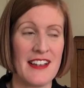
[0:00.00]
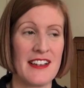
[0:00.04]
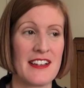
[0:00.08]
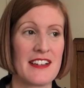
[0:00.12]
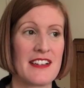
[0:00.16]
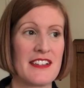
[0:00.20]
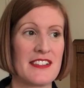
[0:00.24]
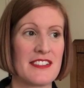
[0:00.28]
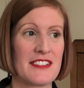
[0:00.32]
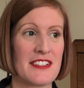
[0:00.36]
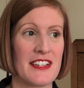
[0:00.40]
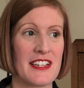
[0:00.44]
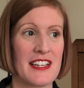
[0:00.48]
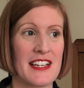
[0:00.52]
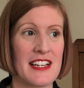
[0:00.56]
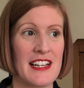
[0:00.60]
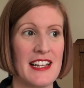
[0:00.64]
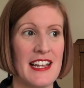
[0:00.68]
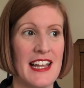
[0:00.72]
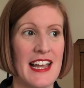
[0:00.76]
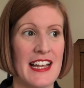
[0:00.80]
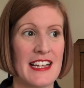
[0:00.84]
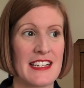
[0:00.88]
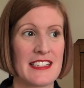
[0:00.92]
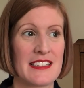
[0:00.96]
because I
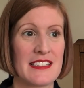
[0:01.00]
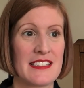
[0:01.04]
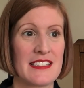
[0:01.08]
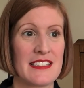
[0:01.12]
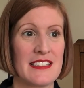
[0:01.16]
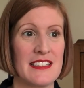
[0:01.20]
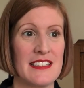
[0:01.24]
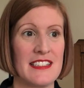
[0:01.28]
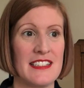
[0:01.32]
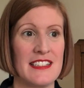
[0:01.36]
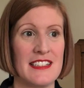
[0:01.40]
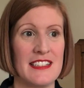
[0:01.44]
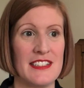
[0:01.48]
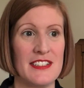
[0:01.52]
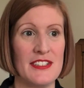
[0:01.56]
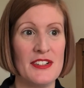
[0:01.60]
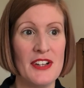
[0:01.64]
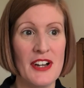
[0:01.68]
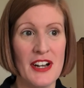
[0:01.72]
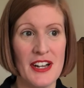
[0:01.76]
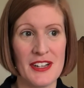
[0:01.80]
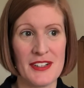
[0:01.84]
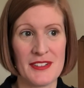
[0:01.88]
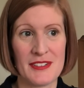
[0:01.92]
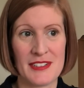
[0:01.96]
collect
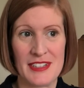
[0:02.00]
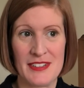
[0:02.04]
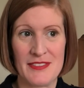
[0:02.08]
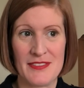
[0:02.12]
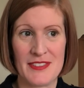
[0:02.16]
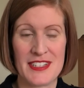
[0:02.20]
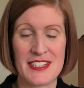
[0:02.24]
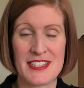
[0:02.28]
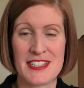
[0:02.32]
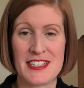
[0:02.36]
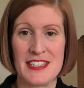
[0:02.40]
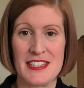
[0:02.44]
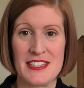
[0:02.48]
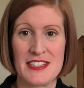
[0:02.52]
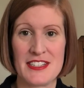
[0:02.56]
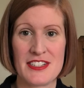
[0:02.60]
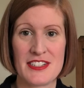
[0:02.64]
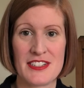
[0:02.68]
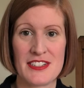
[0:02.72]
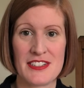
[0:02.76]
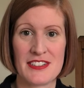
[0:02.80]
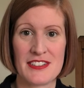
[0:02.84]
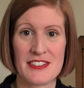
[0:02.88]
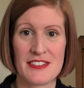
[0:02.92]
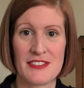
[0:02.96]
not only
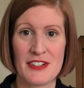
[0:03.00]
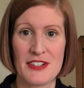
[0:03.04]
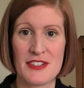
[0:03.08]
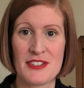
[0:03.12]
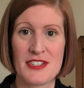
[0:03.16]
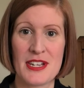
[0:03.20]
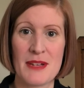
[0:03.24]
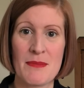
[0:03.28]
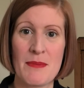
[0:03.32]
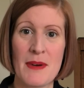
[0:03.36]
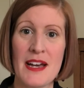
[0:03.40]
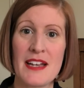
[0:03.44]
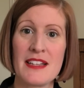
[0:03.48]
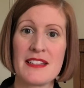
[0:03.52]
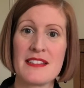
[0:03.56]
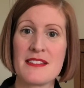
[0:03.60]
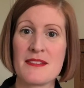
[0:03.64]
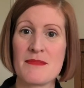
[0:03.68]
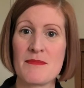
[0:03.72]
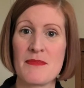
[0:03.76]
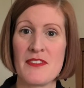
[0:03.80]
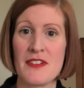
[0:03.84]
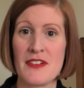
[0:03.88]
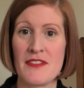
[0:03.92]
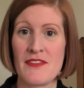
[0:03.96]
vintage crochet patterns
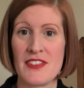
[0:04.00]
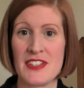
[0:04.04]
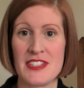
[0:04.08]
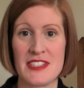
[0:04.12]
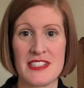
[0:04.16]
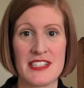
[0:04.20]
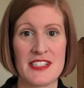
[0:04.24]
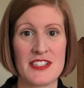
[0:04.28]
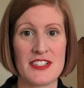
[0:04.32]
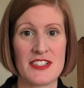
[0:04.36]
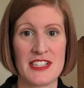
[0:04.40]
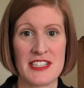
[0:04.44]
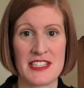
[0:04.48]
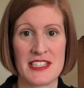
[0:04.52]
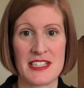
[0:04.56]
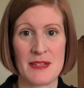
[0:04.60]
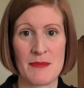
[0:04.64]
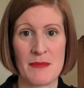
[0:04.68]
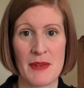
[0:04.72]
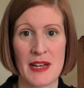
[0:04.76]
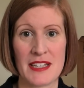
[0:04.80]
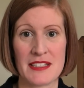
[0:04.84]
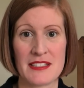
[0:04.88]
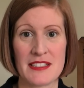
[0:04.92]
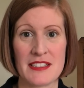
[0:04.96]
but vintage knitting
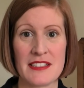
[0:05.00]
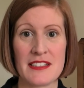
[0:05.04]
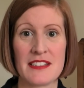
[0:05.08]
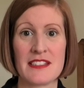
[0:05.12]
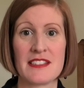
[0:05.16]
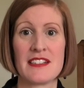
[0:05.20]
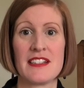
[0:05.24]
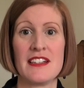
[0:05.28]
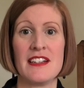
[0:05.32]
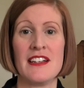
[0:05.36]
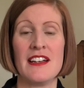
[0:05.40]
patterns,